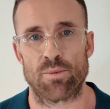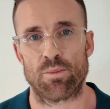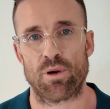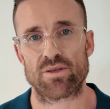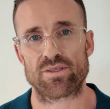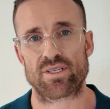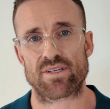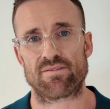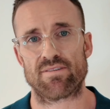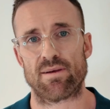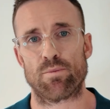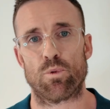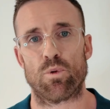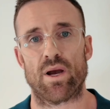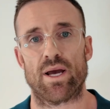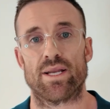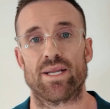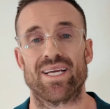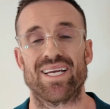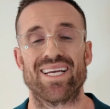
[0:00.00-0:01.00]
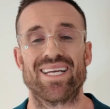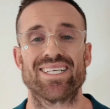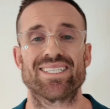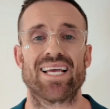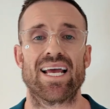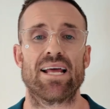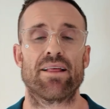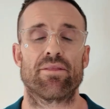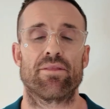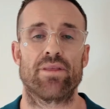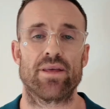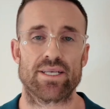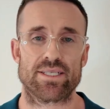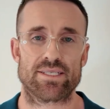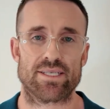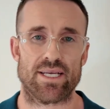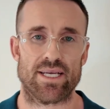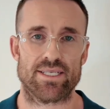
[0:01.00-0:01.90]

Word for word: Positive number one is that this